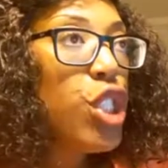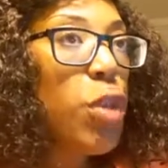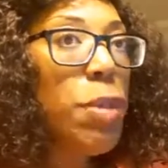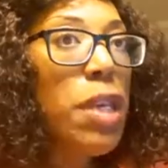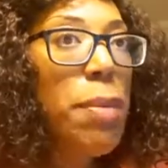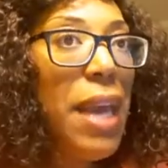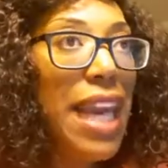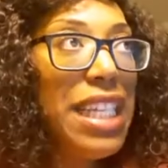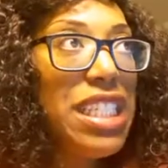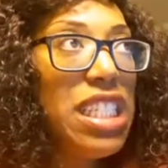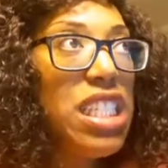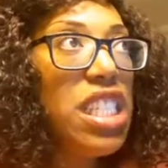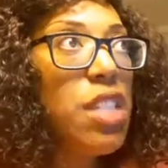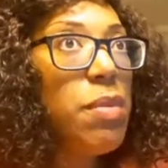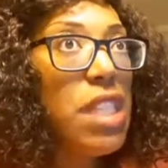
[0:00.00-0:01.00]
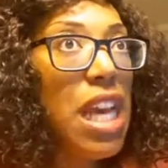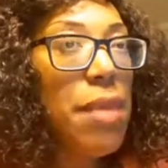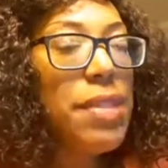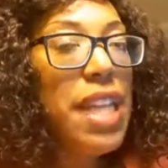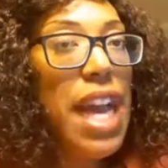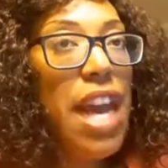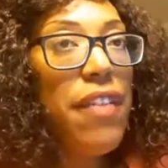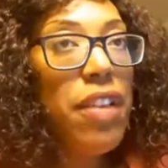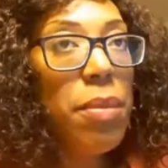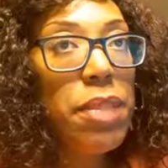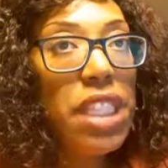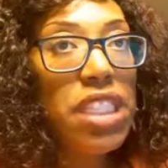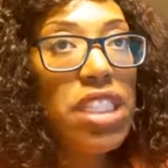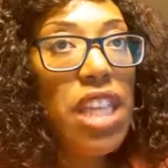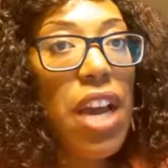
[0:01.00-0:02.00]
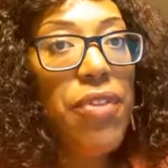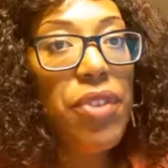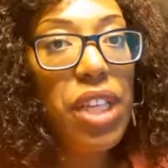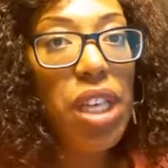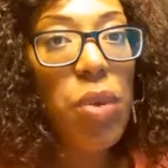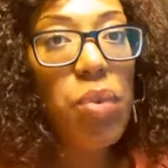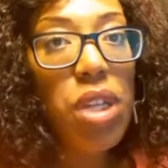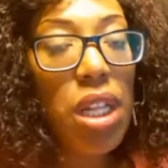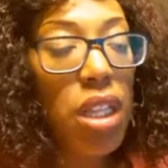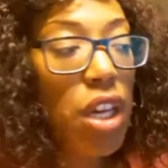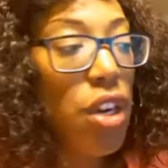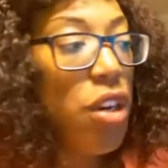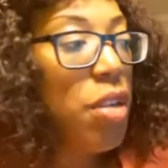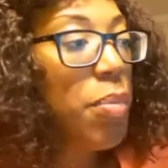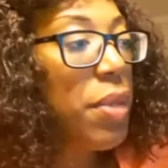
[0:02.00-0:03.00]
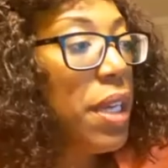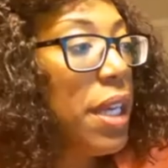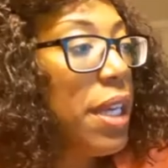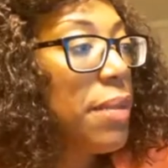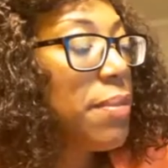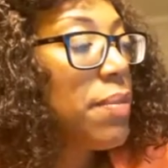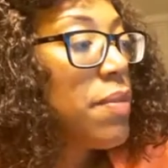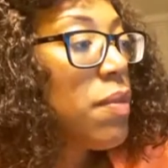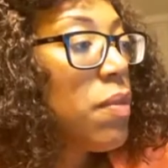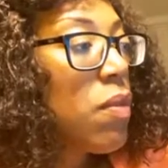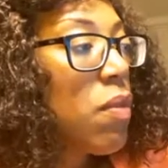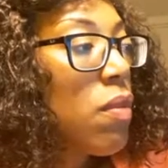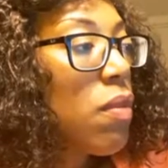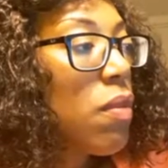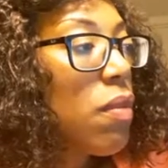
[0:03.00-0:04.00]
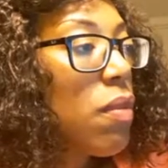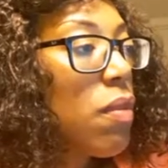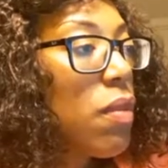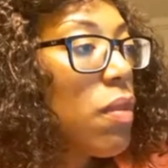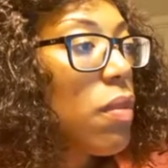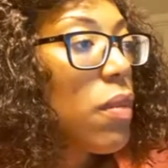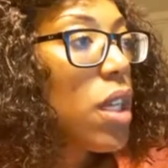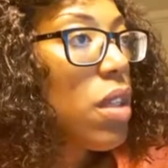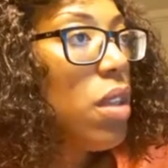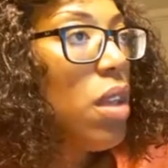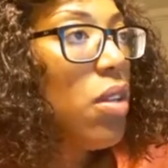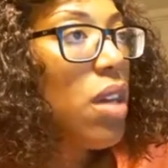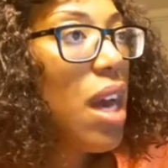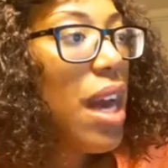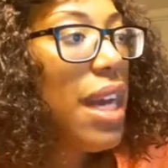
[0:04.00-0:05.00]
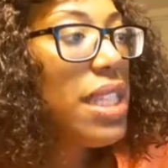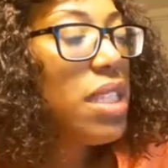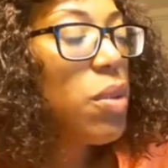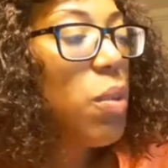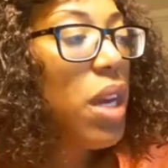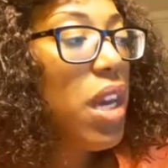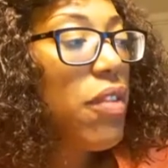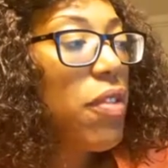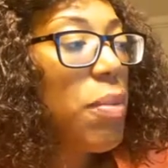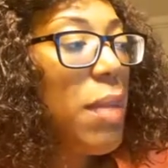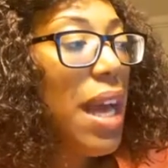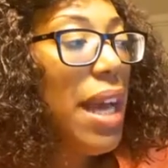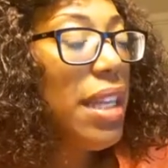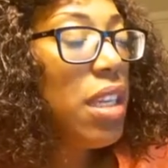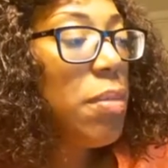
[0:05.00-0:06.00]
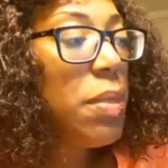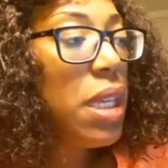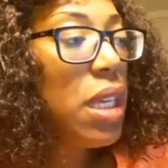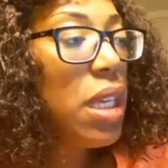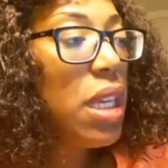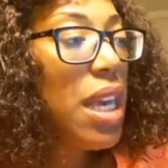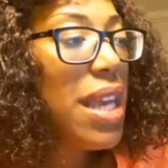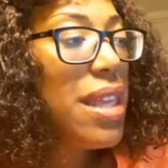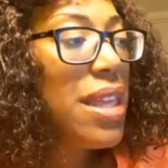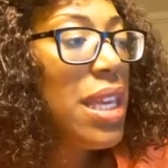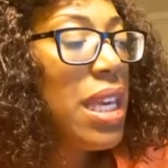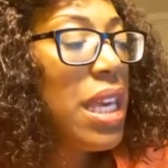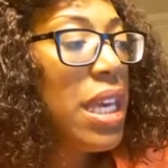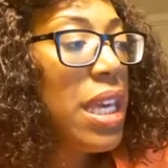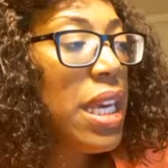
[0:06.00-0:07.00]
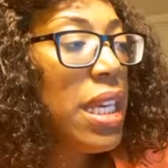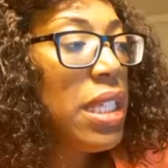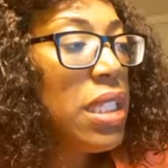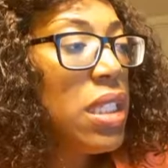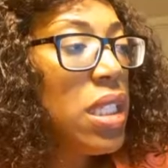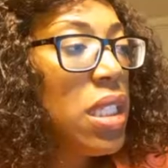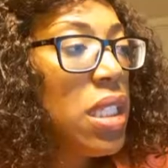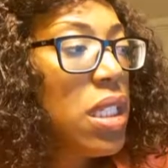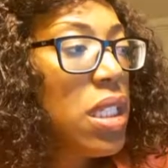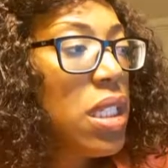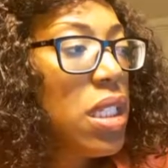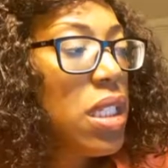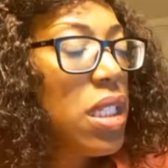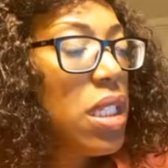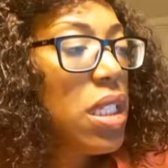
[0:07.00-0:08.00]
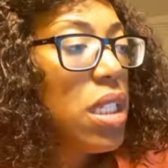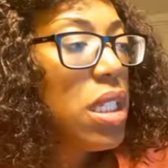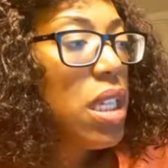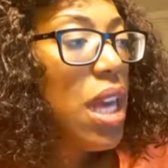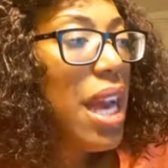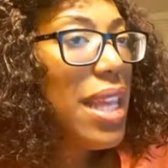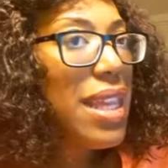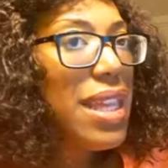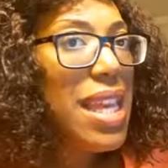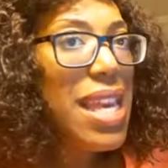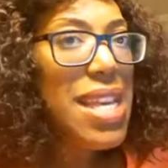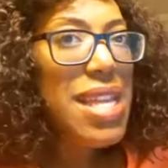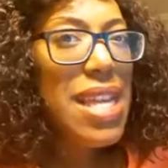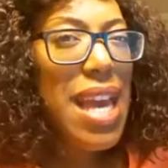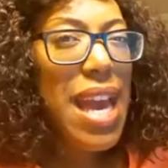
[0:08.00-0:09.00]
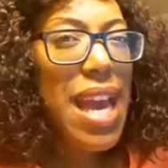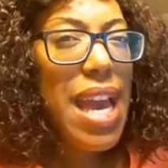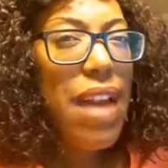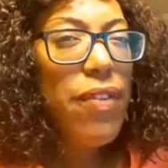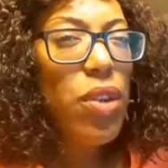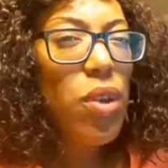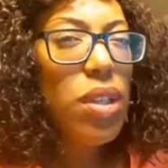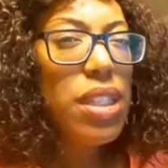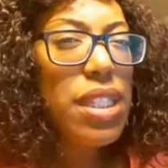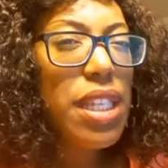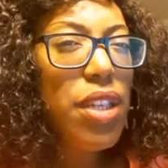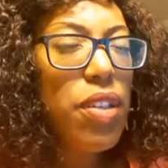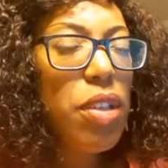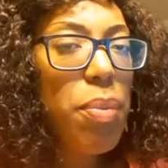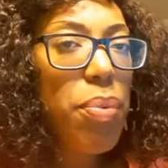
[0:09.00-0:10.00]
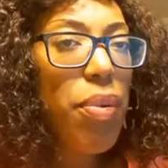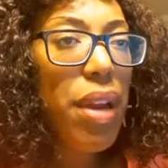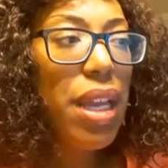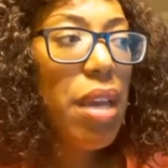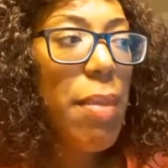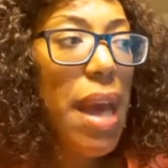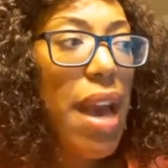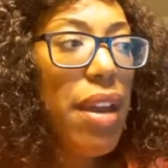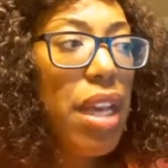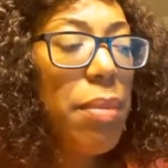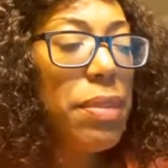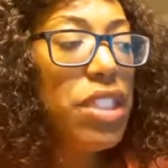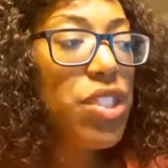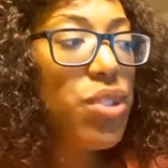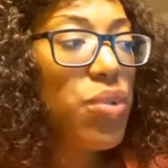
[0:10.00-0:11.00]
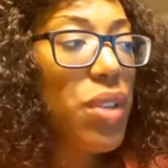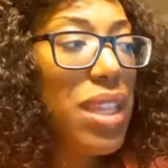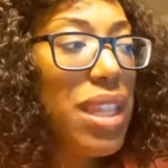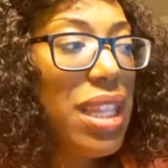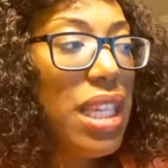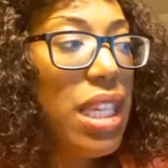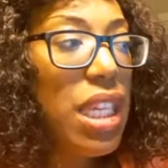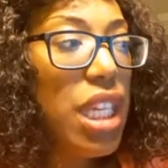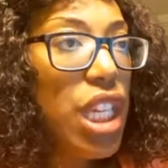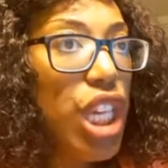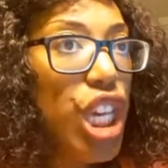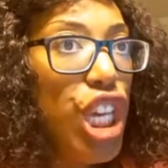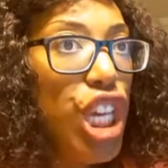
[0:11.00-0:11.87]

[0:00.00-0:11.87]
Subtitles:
So be patient. Sometimes I have amnesia. I forget what I learned, but, God has a way of reminding me. And then I think that if you continue to pray about it and be strengthened,